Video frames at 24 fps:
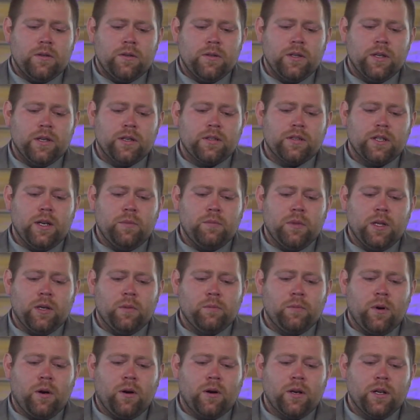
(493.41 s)
the accepting
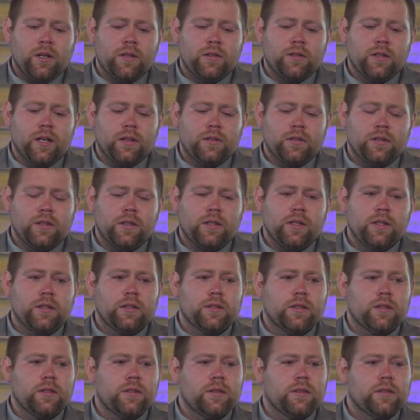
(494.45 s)
party sets the
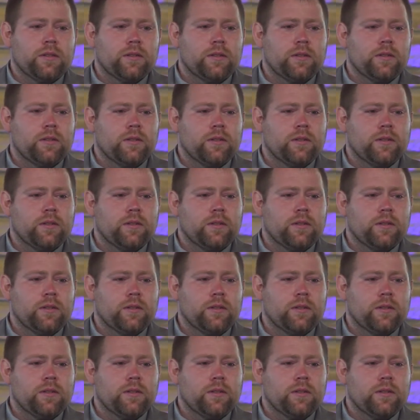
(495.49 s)
distance.